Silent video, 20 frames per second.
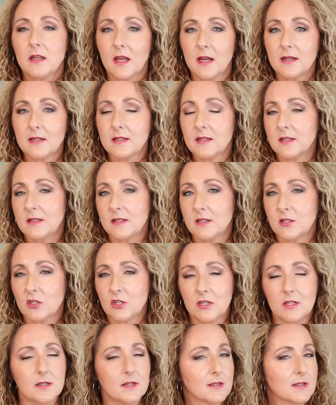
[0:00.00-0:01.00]
nice
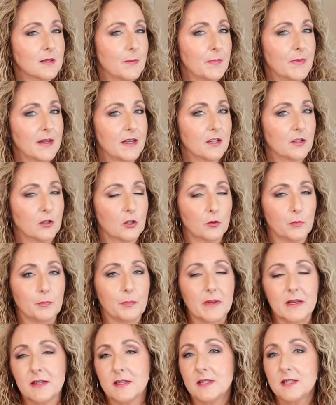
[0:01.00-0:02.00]
addition and something a little
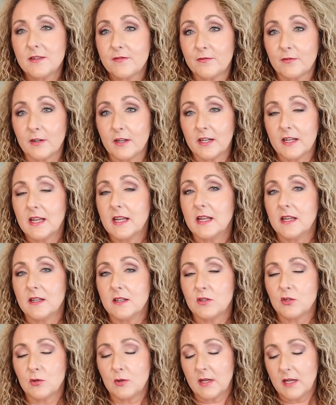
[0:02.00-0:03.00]
bit different
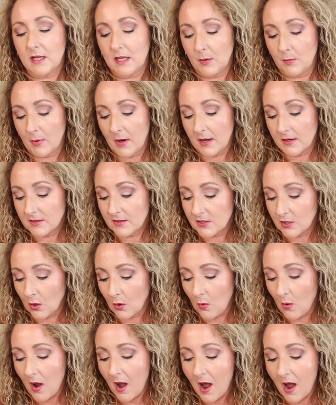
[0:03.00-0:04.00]
in zucchini bread.
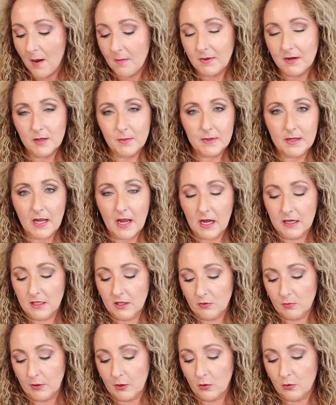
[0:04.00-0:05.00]
So I'm gonna be
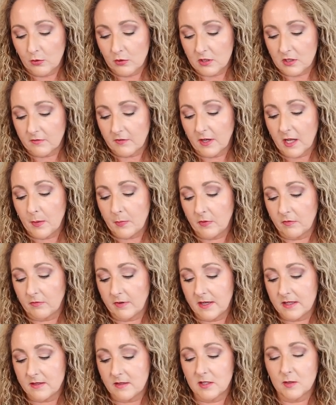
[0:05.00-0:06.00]
adding three quarters of a cup
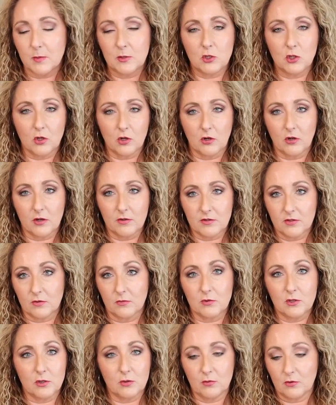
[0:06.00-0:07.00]
of raisins, but you could
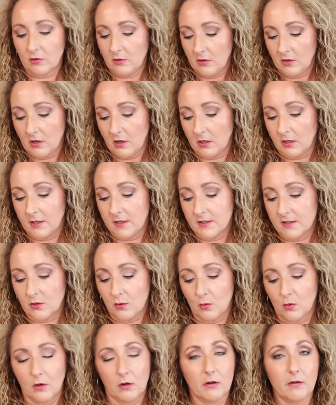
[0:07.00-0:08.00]
also do currants
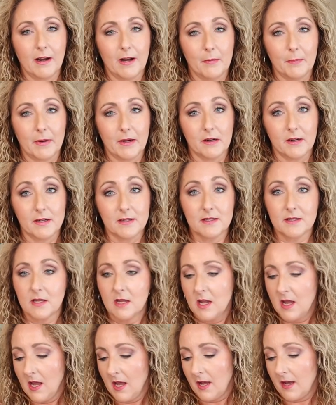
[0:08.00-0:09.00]
or cranberries
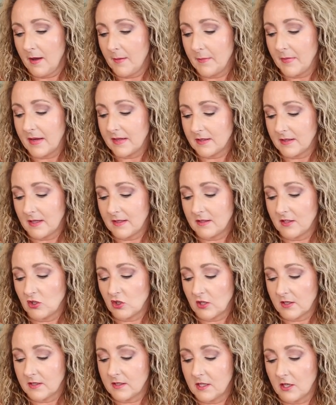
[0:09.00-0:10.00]
um, as they
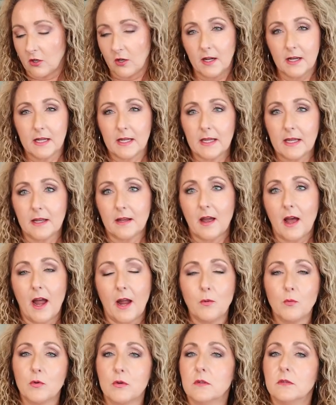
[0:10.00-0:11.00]
suggest here. And again,
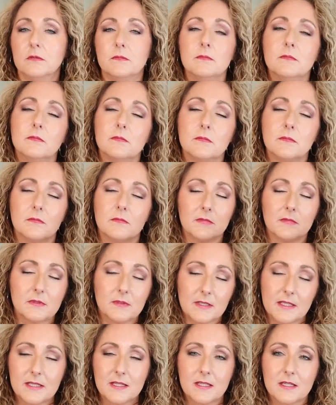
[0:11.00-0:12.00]
I will
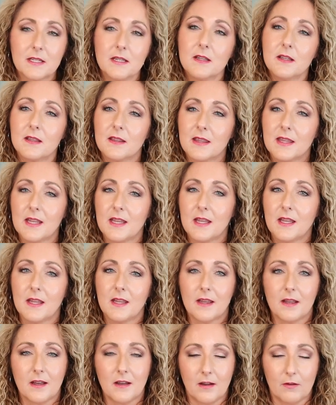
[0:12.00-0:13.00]
list
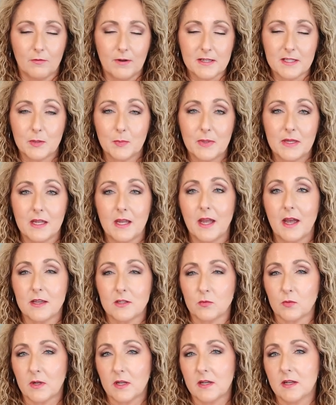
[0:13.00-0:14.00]
the uh, recipe
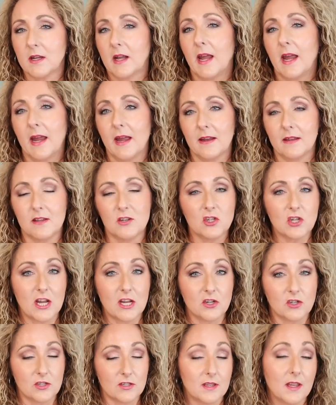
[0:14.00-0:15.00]
as written and the
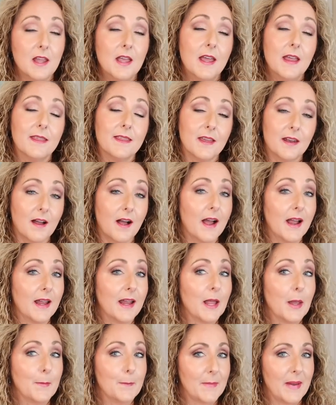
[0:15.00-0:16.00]
changes that
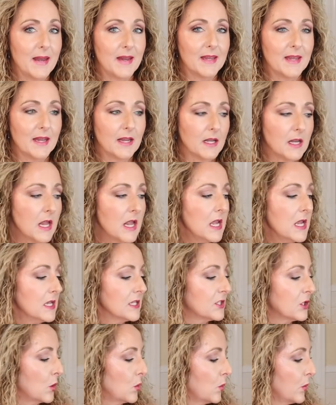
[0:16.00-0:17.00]
I am making.
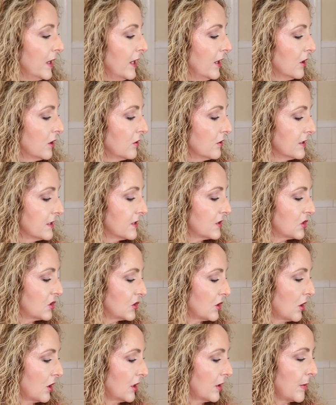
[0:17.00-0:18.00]
So we are gonna
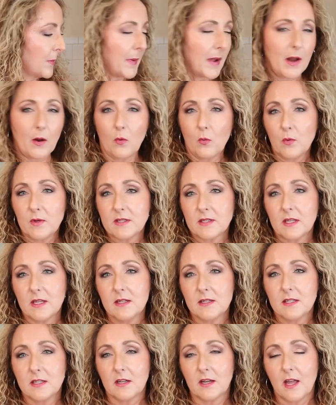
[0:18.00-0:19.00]
start by
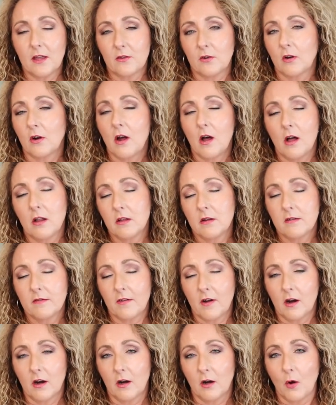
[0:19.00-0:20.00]
whisking together all
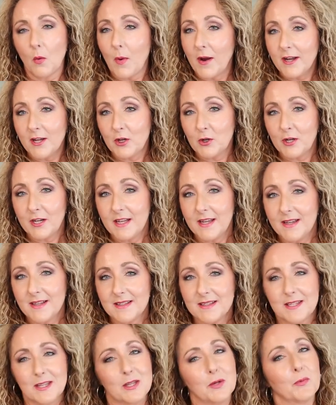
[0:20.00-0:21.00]
of our wet
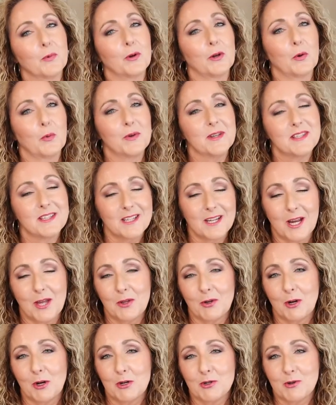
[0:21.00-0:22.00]
ingredients and then we're gonna whisk
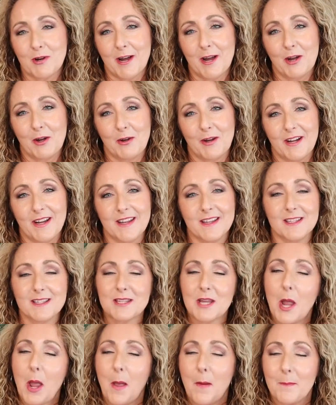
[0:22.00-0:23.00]
together our dry ingredients,